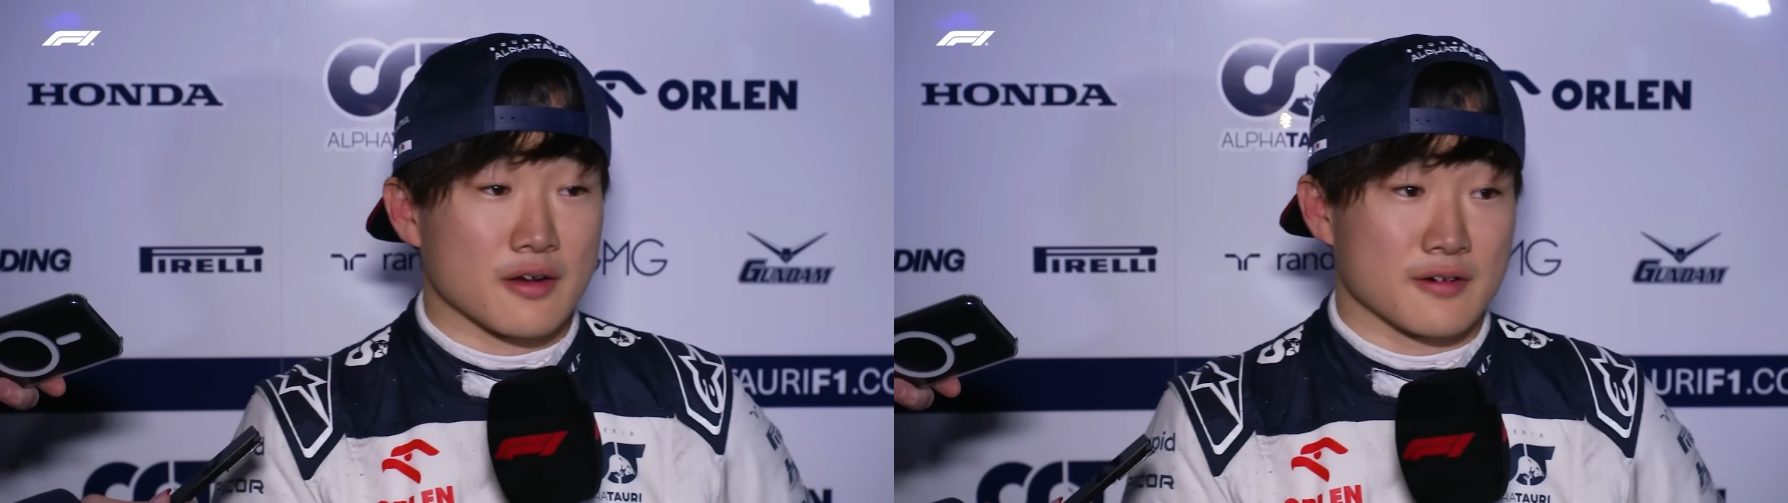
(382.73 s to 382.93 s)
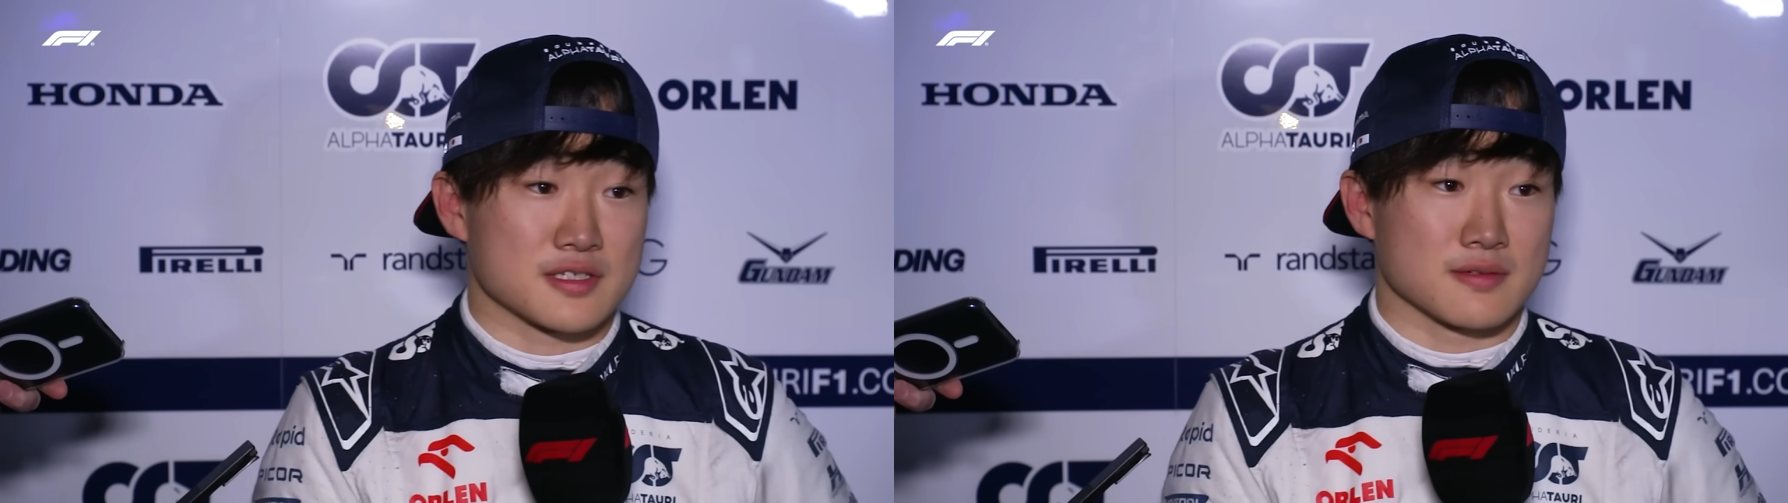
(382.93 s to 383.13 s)

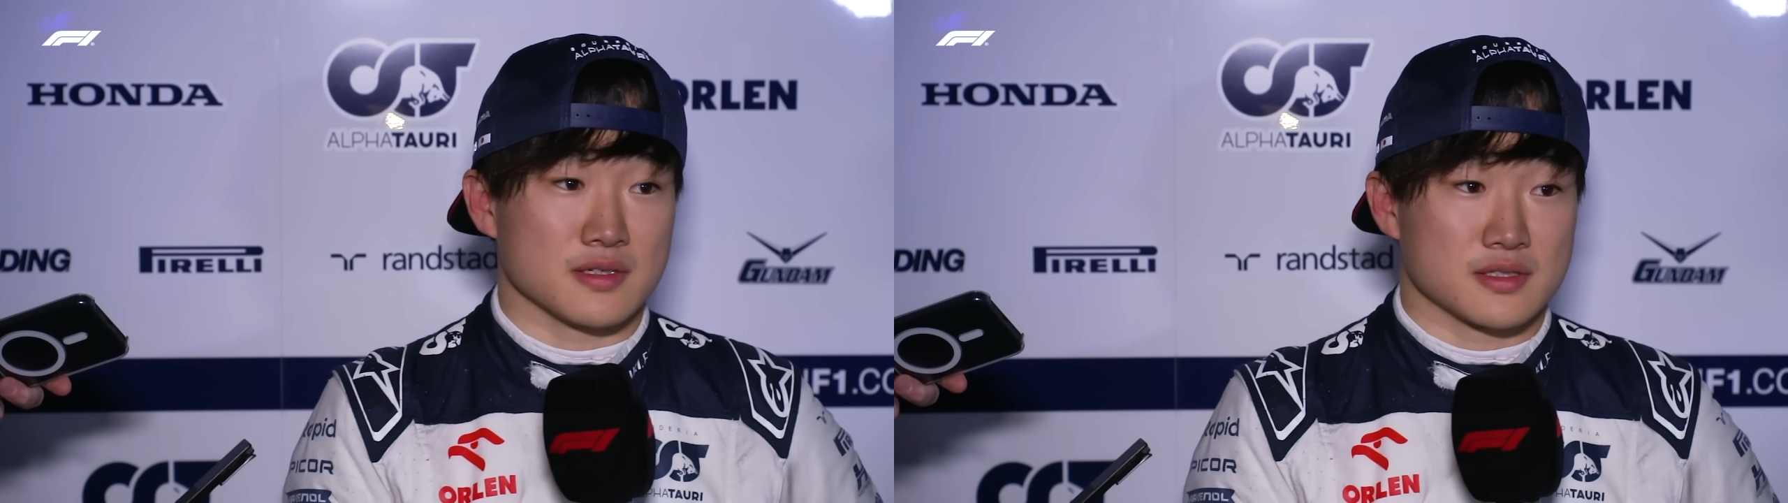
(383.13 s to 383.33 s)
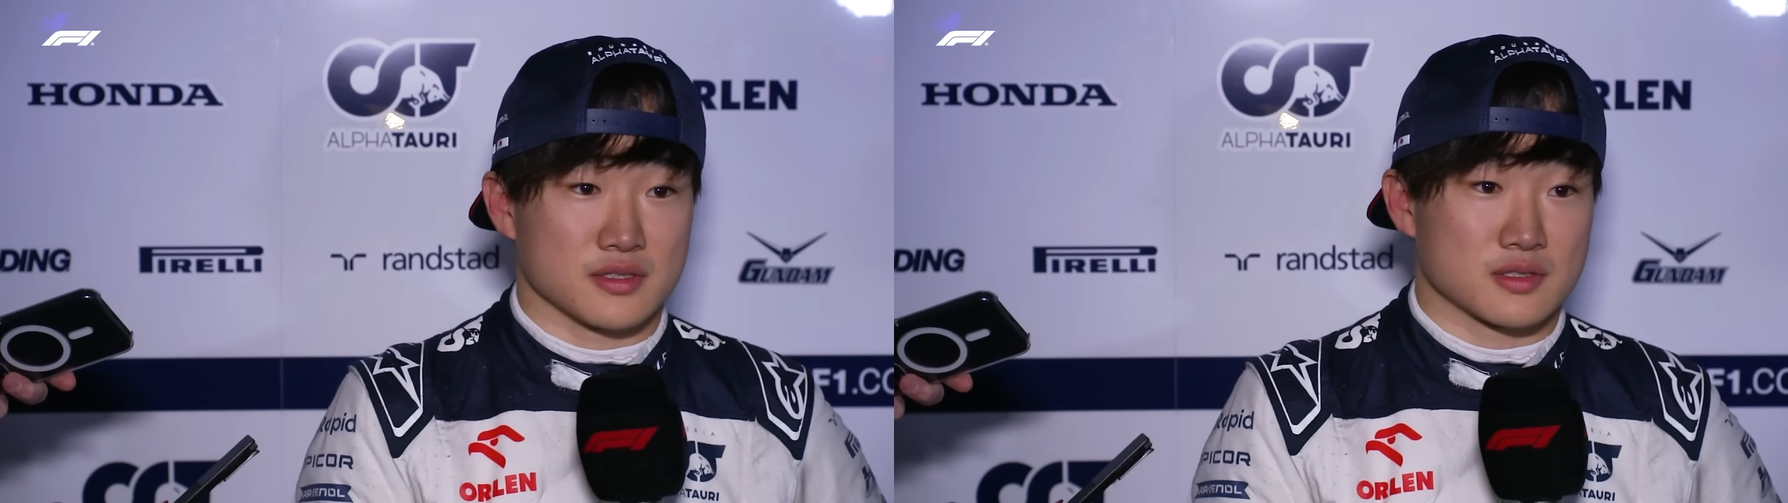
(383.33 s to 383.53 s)

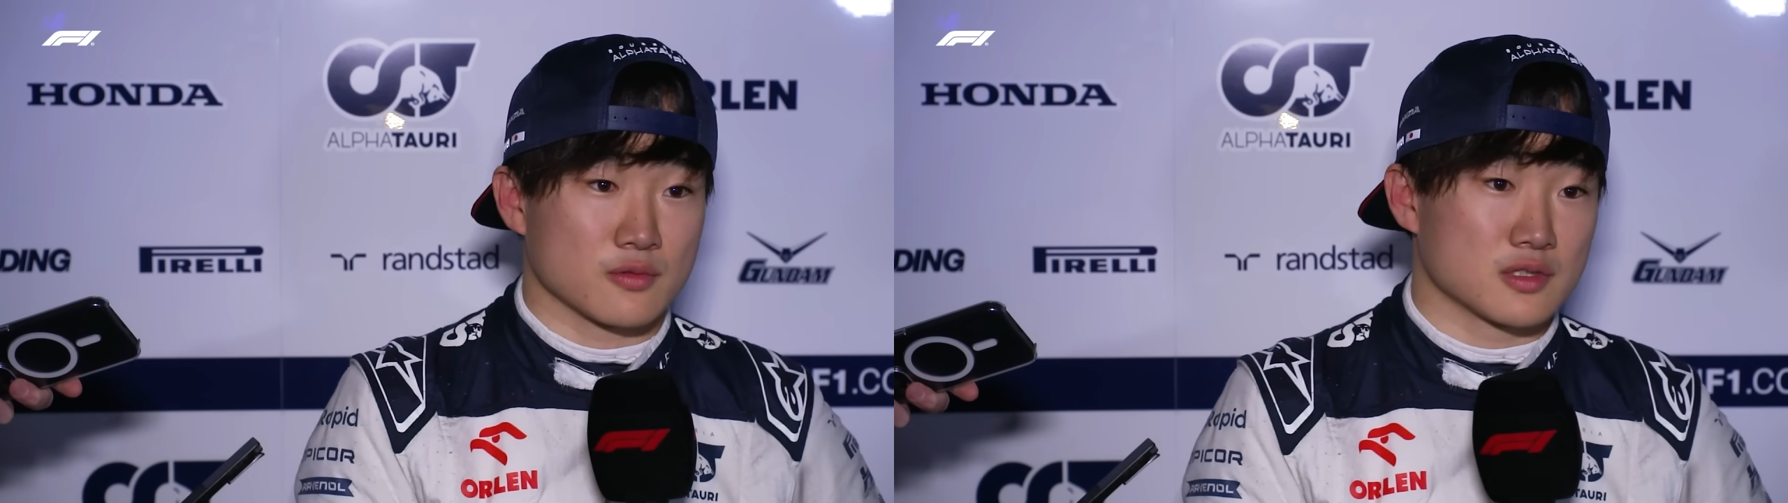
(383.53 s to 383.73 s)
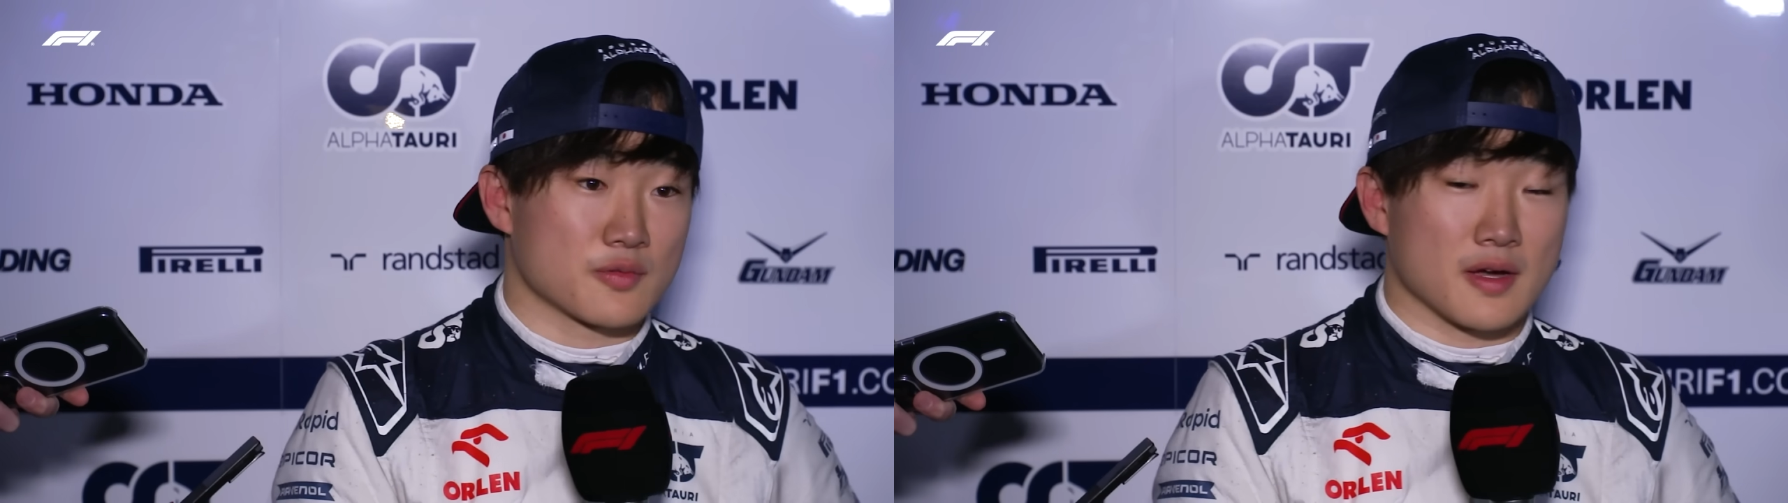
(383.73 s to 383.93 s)
aggressively, so it
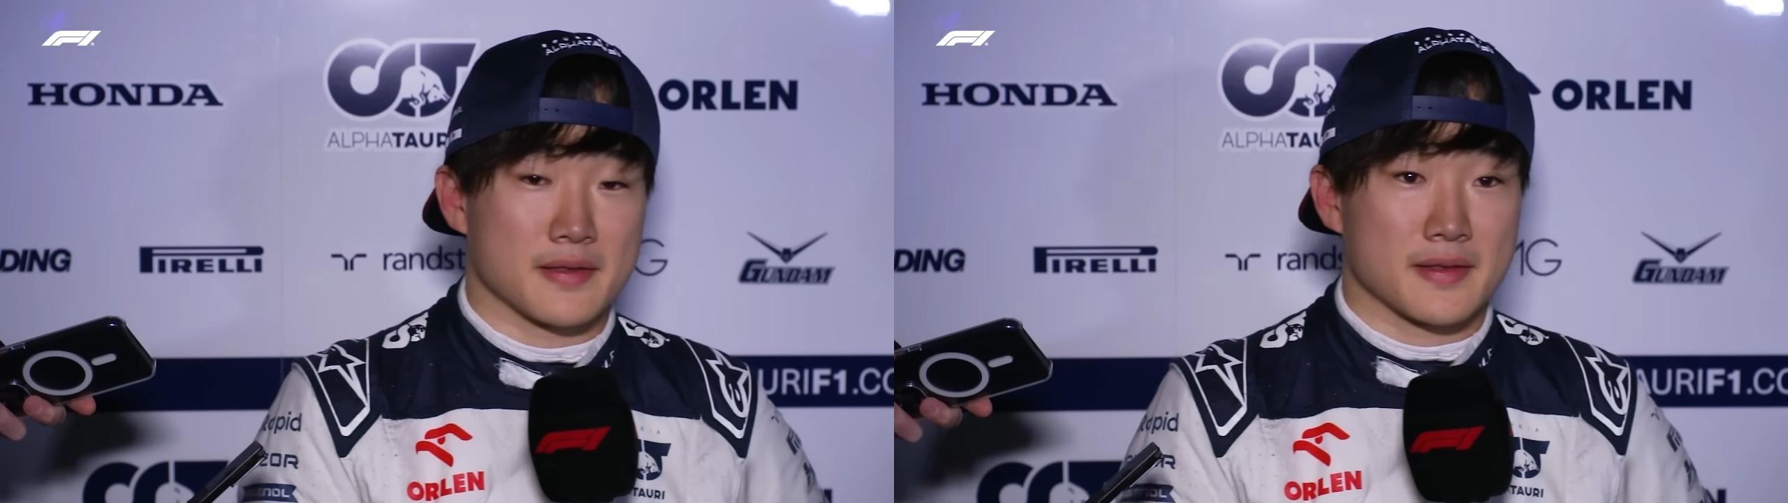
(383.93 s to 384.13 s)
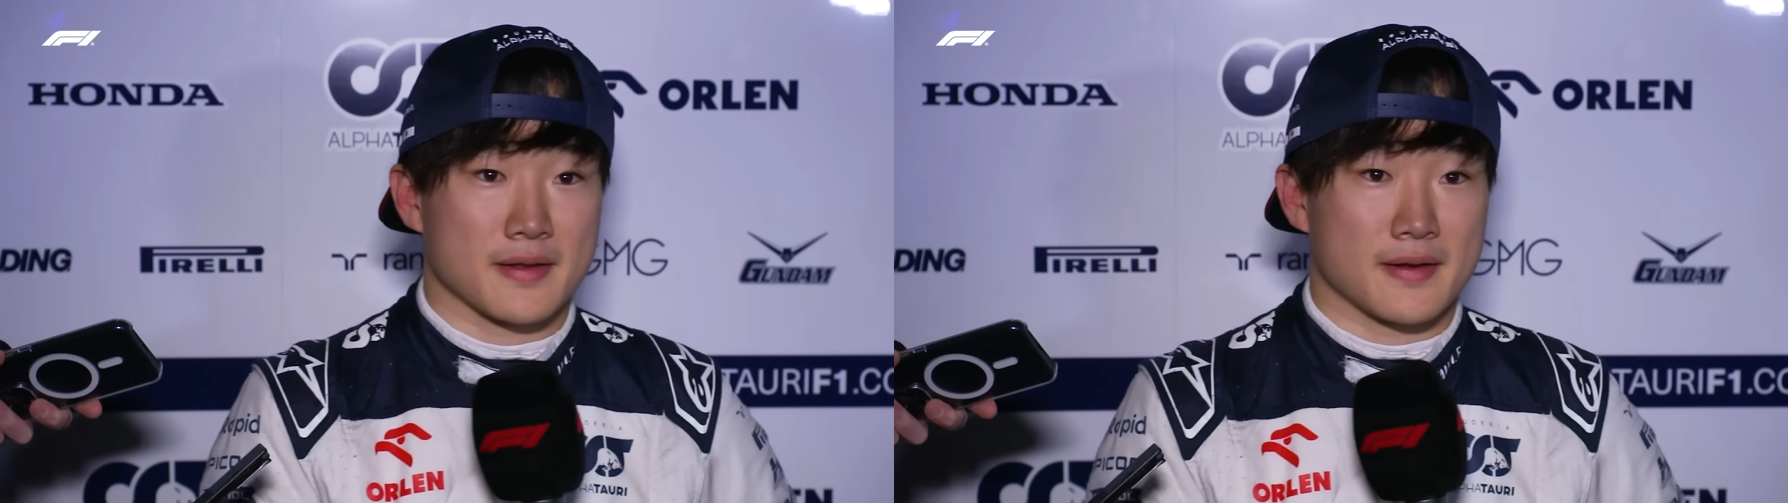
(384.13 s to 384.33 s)
was fun.